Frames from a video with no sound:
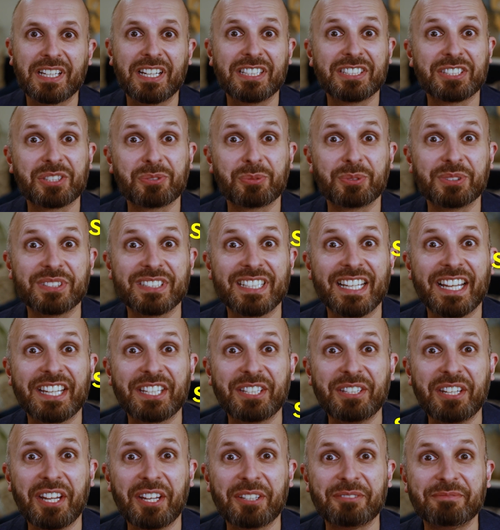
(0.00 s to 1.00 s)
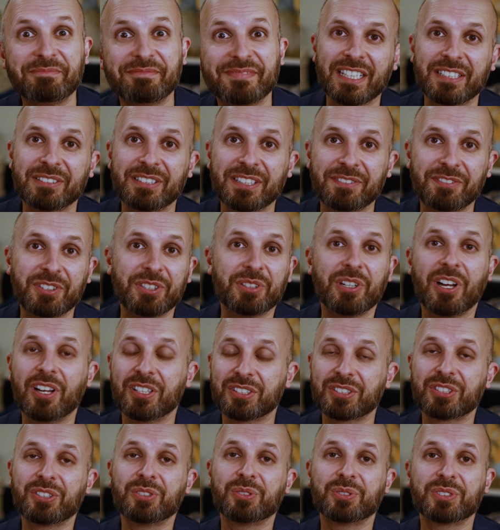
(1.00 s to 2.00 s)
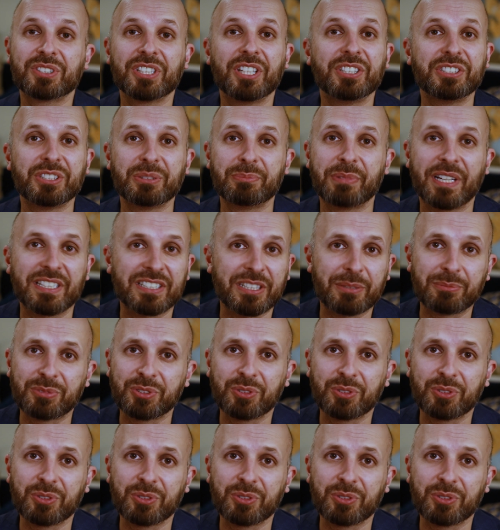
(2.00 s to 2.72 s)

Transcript: I just wanted to let you know. And if you ask your surgeon about it,